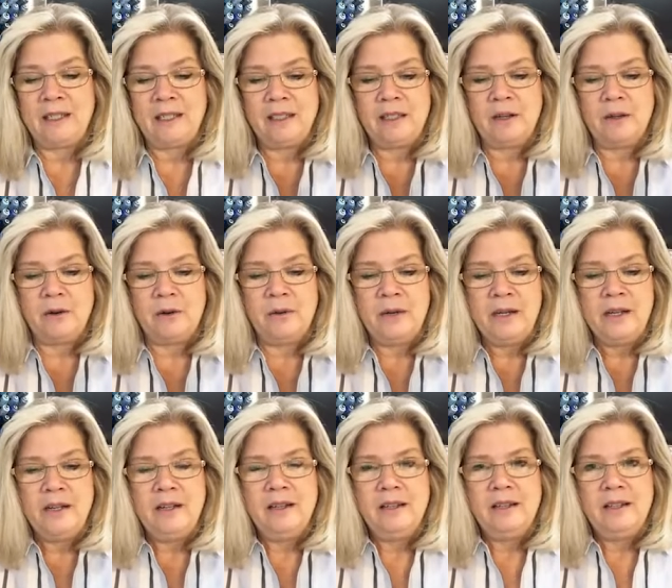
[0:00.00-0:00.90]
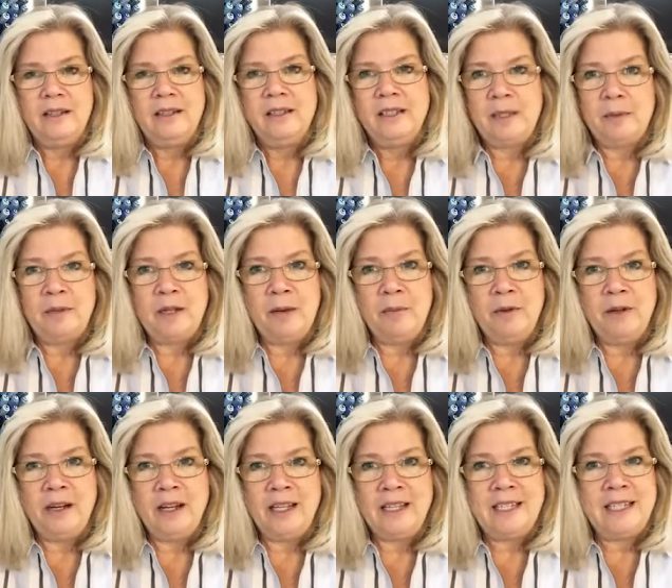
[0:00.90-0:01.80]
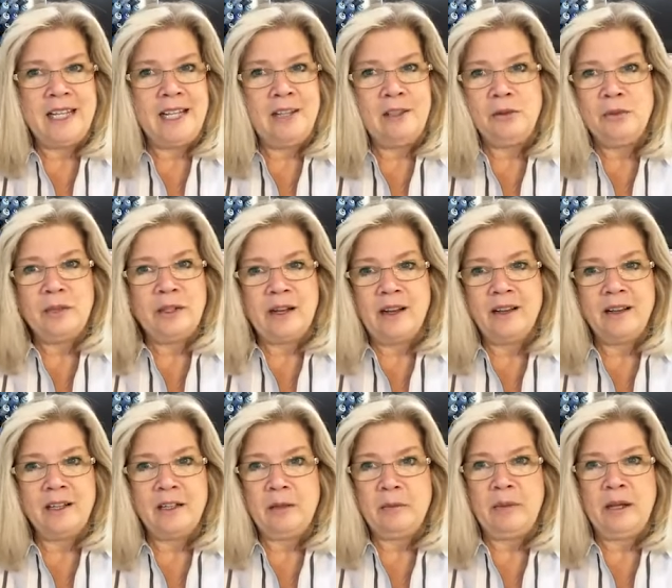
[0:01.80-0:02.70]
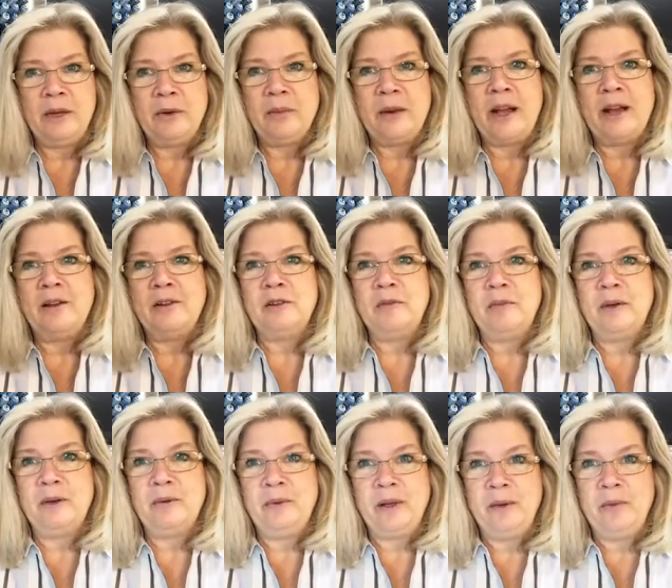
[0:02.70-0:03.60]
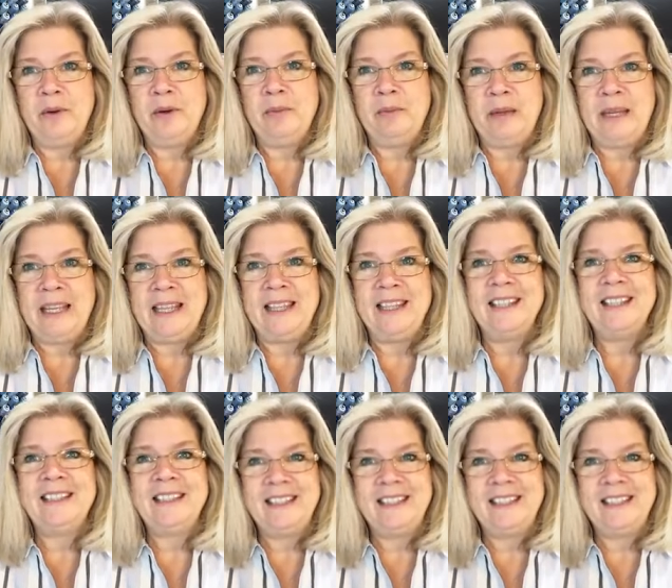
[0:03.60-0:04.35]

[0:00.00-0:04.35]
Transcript: So September 19th, we're not going to be around, but we will be